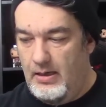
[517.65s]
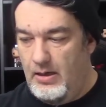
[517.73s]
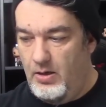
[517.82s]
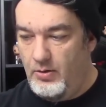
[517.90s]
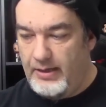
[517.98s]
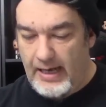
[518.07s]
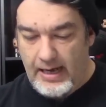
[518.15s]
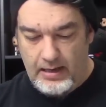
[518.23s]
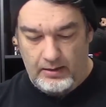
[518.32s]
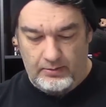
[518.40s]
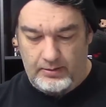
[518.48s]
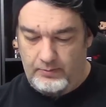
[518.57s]

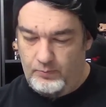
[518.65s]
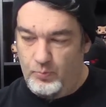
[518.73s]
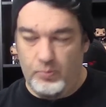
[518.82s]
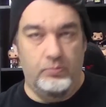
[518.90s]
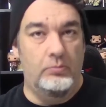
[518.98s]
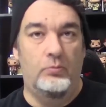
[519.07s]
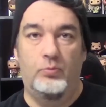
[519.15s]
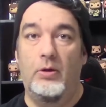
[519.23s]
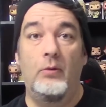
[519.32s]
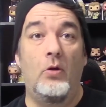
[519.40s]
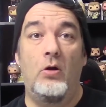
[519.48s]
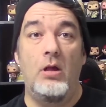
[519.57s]
Okay,
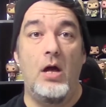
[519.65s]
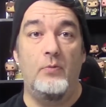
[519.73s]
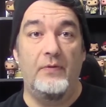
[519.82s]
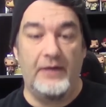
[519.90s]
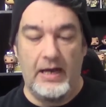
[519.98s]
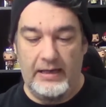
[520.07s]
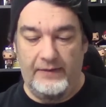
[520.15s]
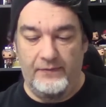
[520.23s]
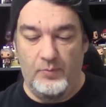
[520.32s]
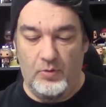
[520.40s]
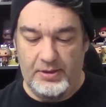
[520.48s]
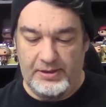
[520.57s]
we roll on. We've got
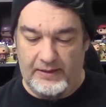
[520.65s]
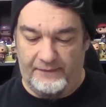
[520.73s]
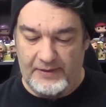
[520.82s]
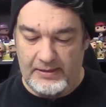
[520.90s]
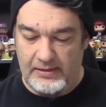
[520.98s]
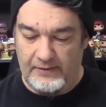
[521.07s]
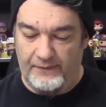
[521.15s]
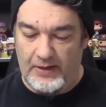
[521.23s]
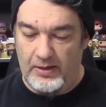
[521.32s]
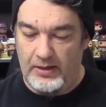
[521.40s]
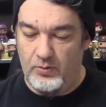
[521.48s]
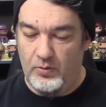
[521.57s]
even more stuff. This is a
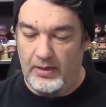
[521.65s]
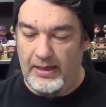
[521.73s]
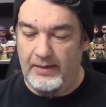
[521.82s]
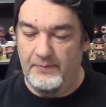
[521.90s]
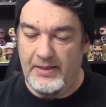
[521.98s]
very cool item.